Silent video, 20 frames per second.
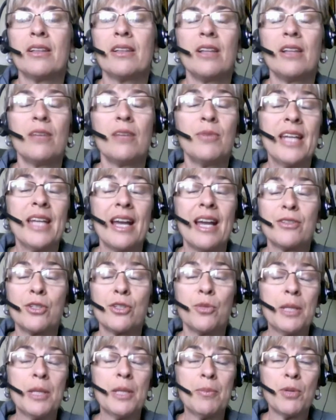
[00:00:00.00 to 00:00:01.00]
We have
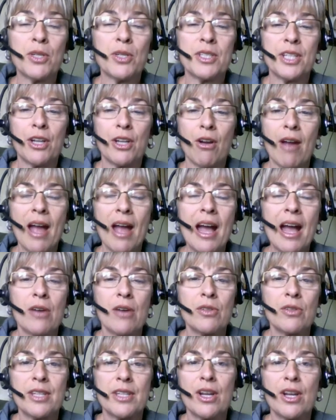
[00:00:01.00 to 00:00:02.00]
so many books in our
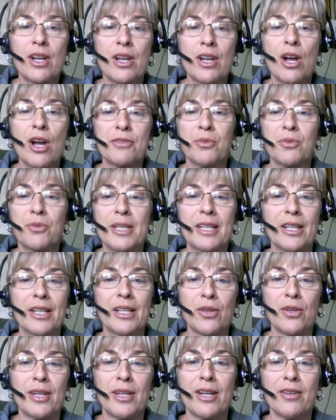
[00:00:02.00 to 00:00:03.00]
house that often we
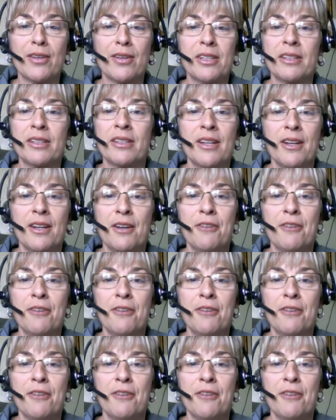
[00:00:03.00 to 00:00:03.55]
can go down and